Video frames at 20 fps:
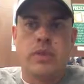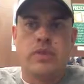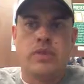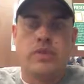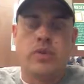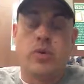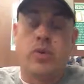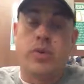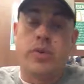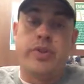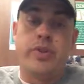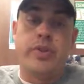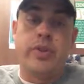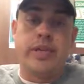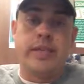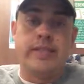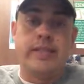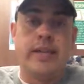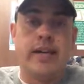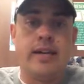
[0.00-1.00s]
so with
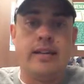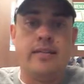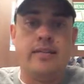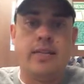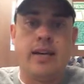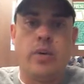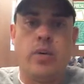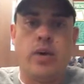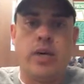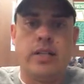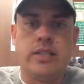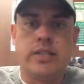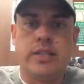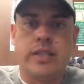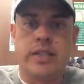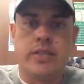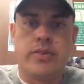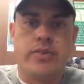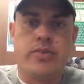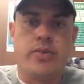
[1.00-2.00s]
unit test, I wanted
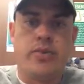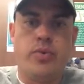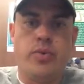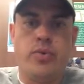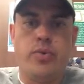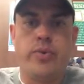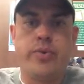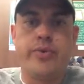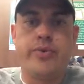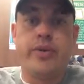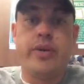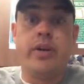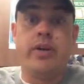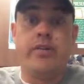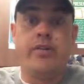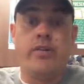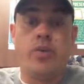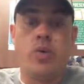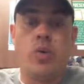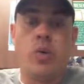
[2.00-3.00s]
to get through 3
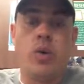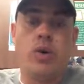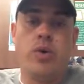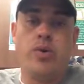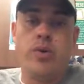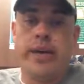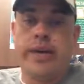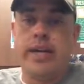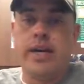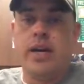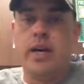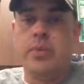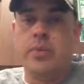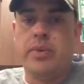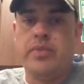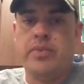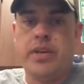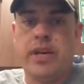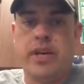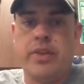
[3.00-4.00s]
or 4. Right now
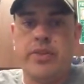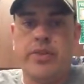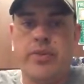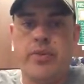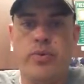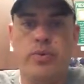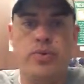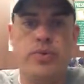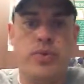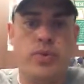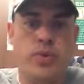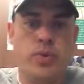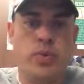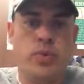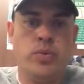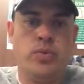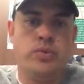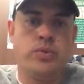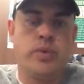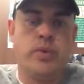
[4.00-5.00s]
we've gotten through
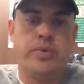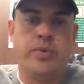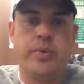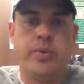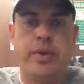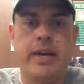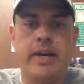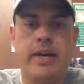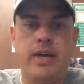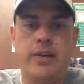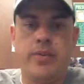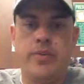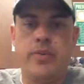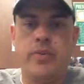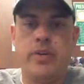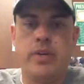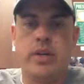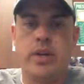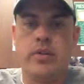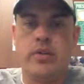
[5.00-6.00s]
2, and we might get
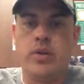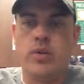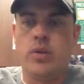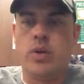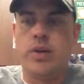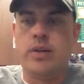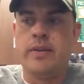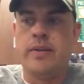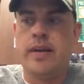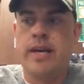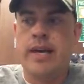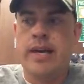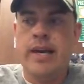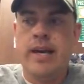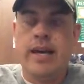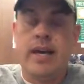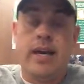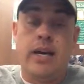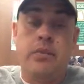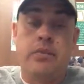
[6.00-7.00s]
through another one.
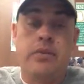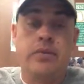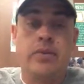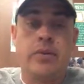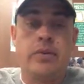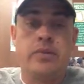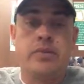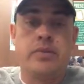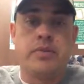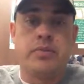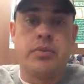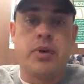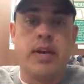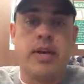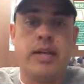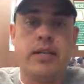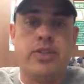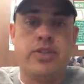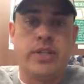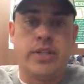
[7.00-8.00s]
In terms of
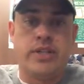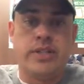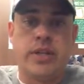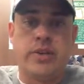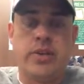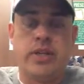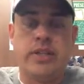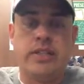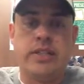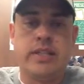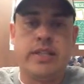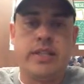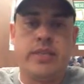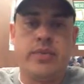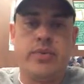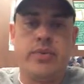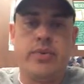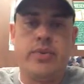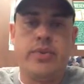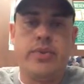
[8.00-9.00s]
projects, I wanted to
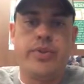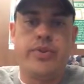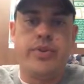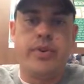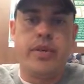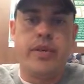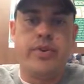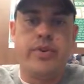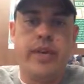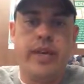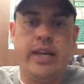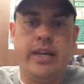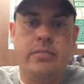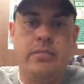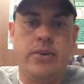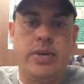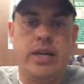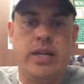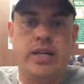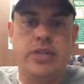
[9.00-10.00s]
get through 3
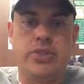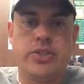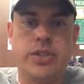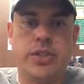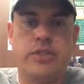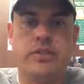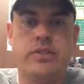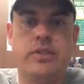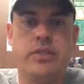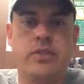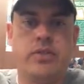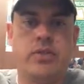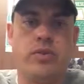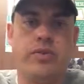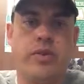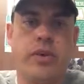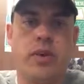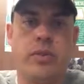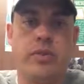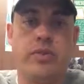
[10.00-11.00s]
reading projects. So
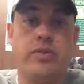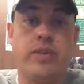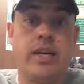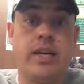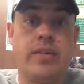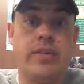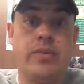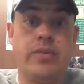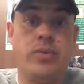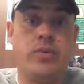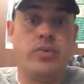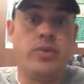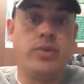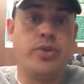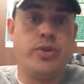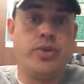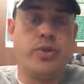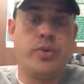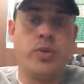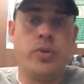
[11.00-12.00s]
far we've gotten through
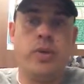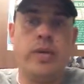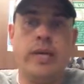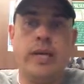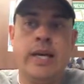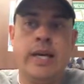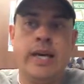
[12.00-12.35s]
2.